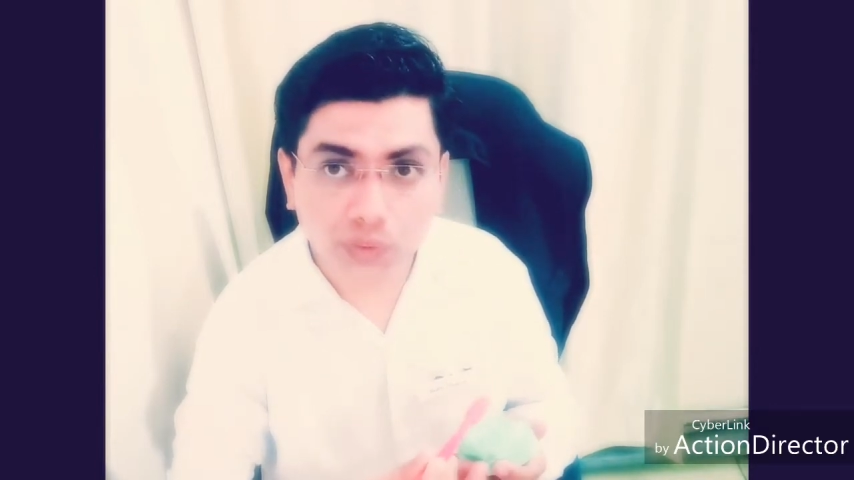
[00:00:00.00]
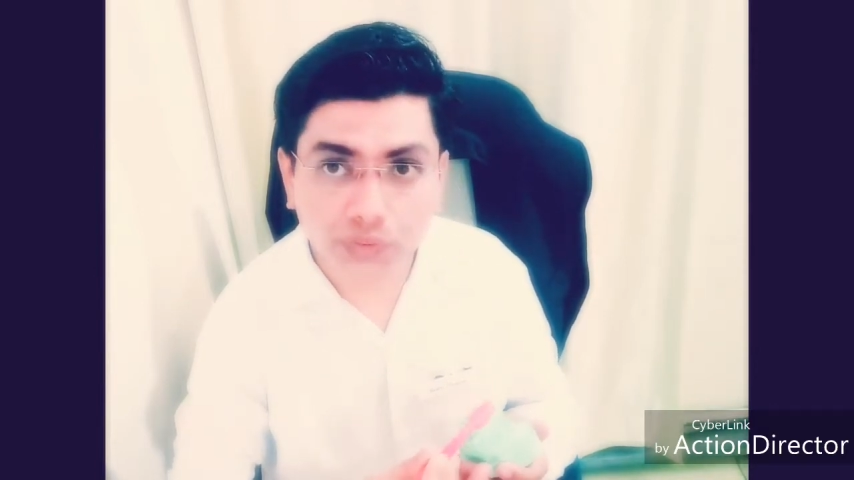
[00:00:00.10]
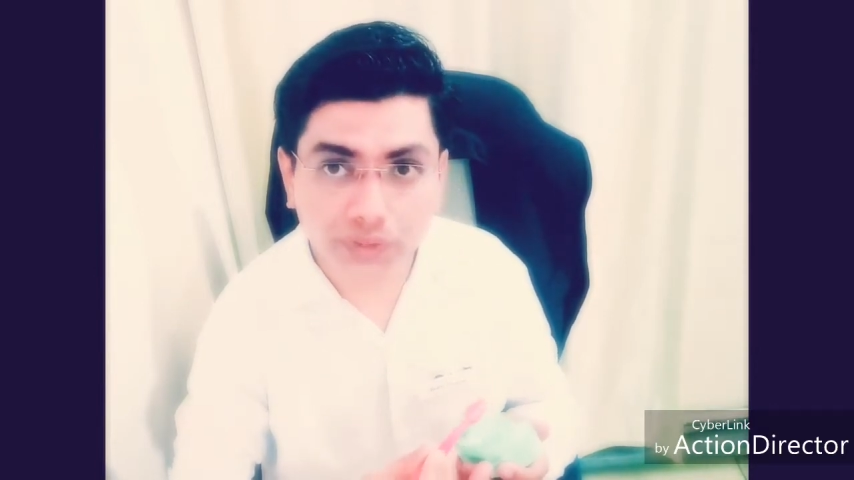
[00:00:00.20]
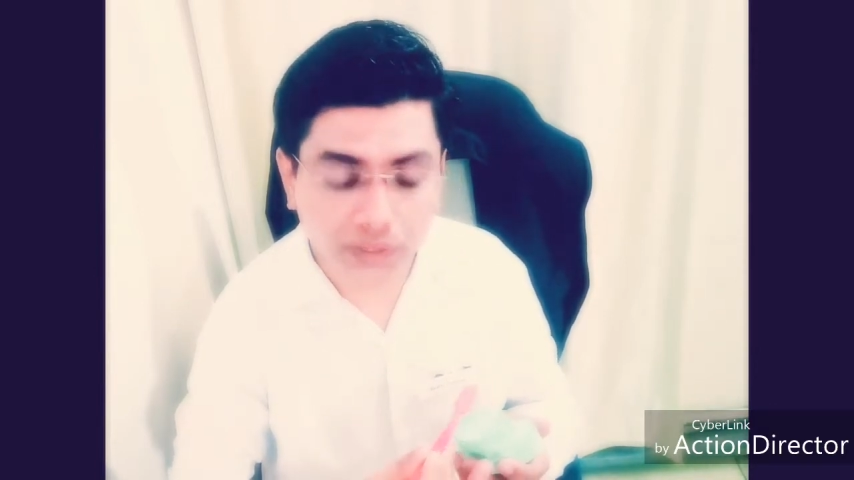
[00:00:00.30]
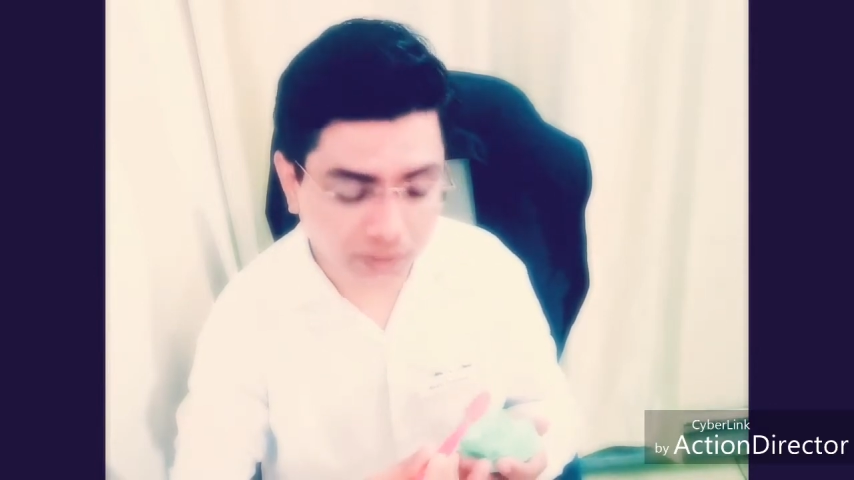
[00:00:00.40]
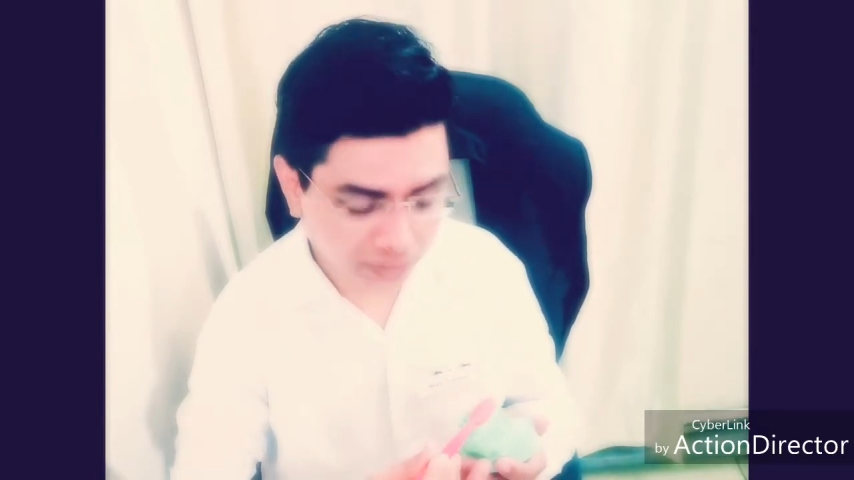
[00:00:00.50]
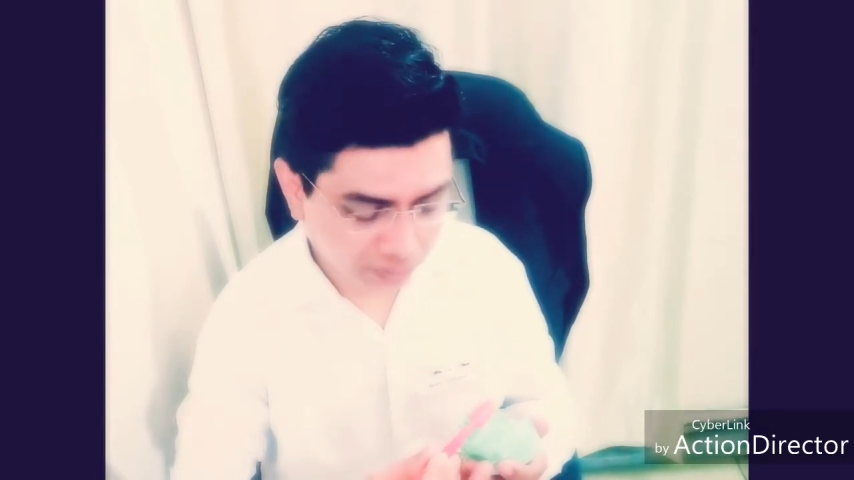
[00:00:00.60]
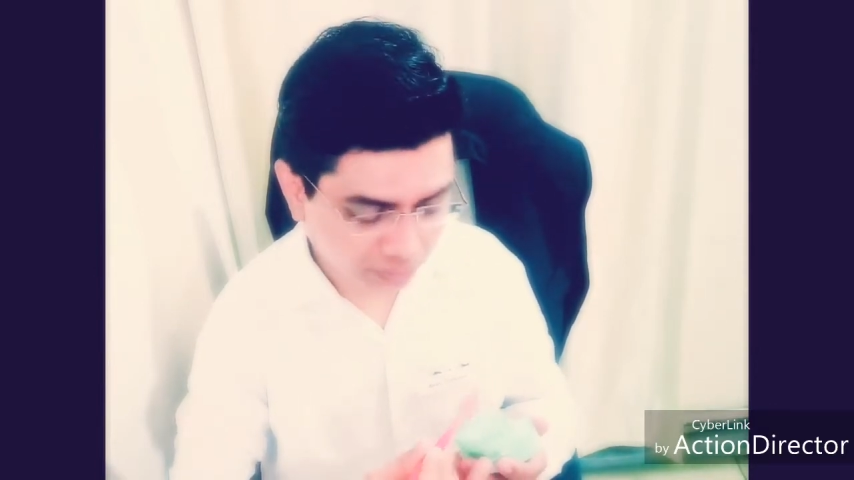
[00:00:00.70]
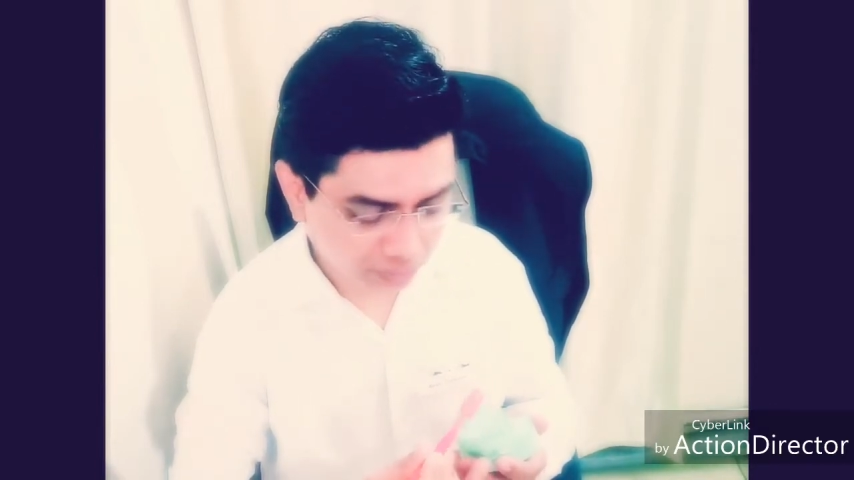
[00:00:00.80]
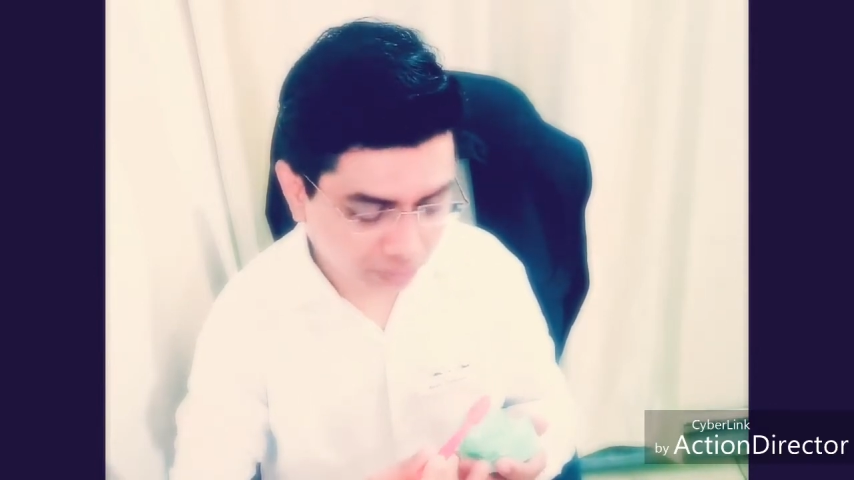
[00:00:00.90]
occlusal,
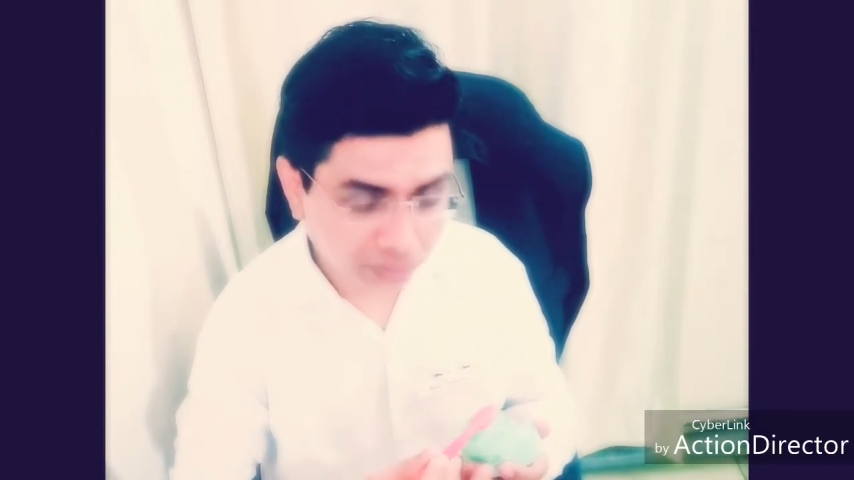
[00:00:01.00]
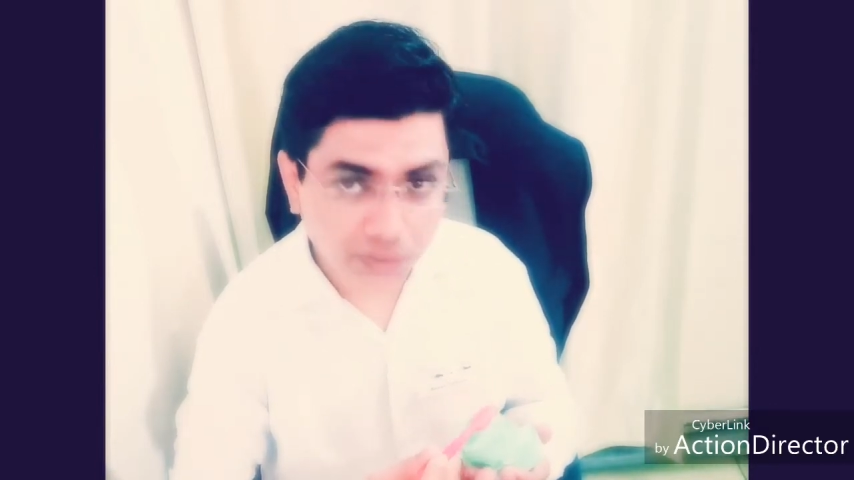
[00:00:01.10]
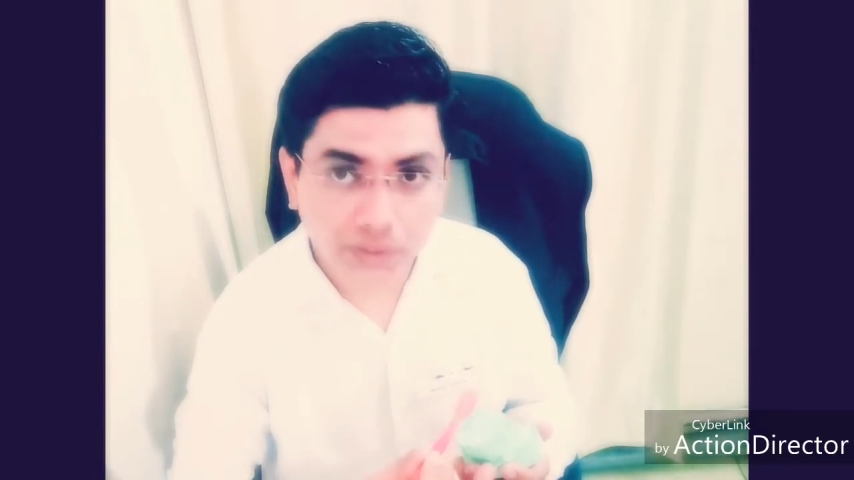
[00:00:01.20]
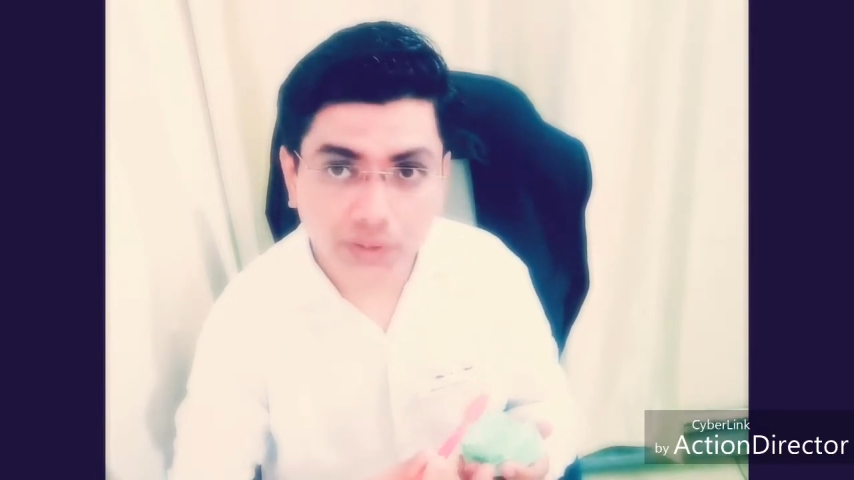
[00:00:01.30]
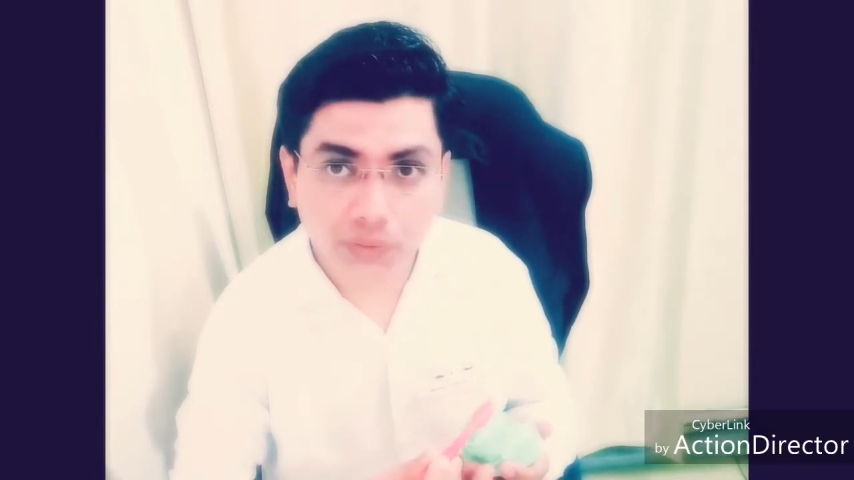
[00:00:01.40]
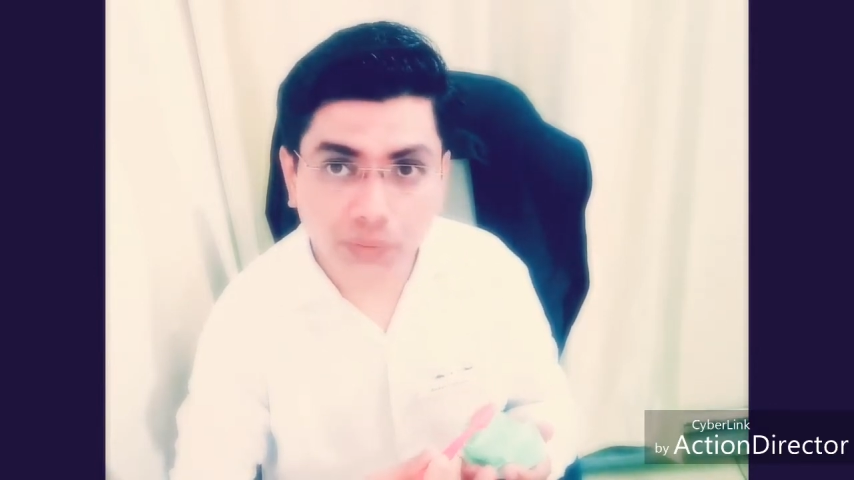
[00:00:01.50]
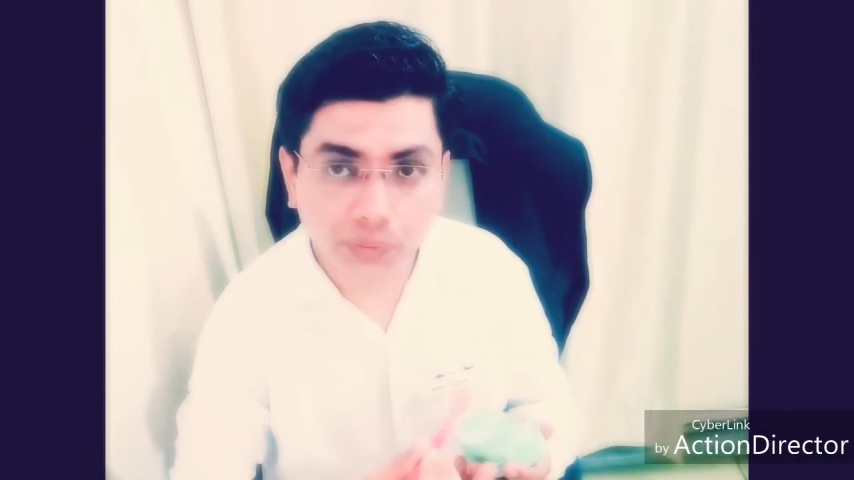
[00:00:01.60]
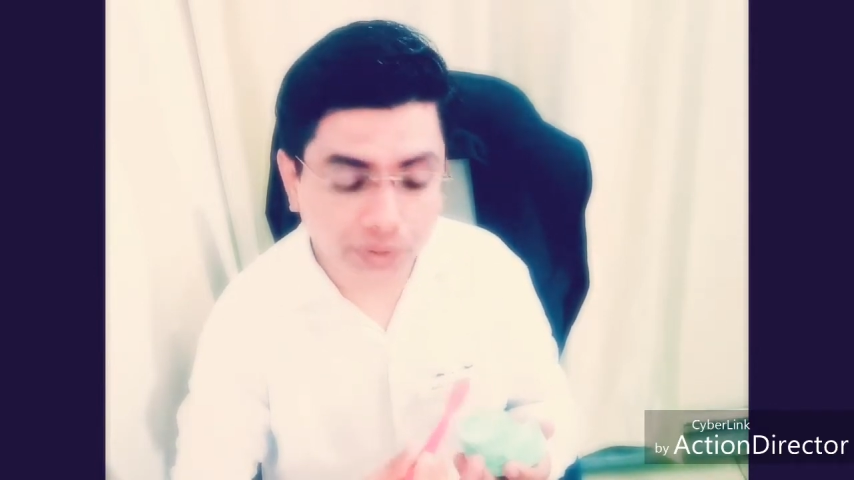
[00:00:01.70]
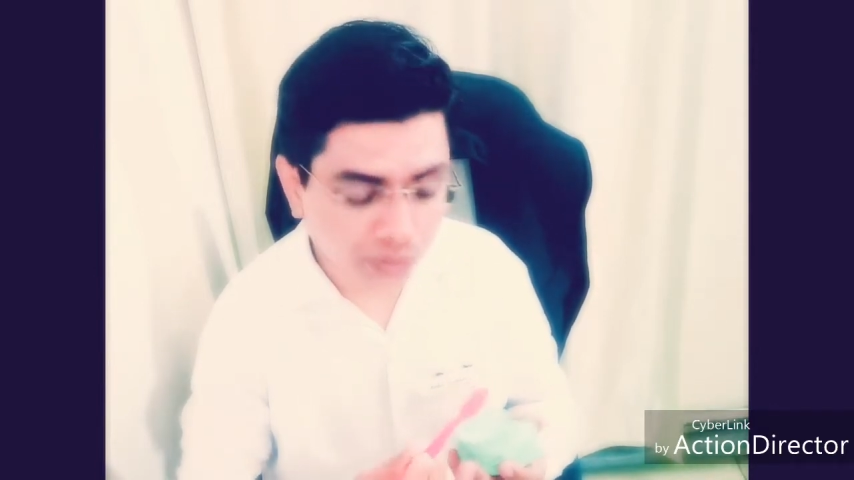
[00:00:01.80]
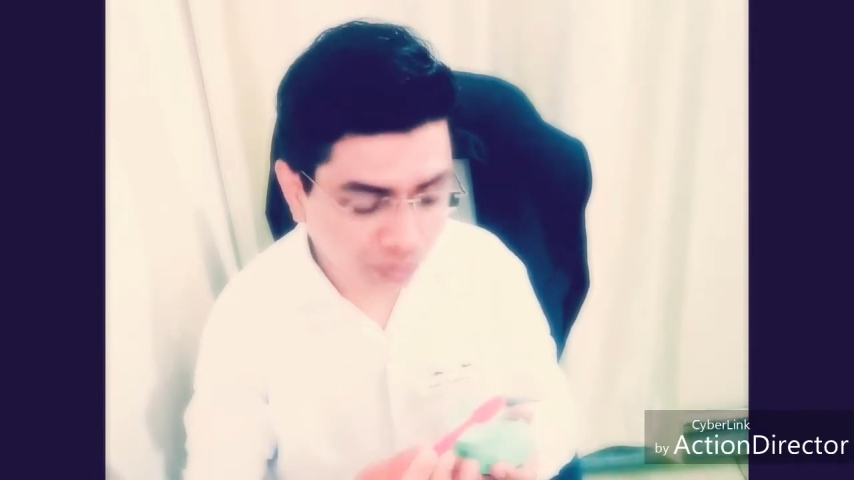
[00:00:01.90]
going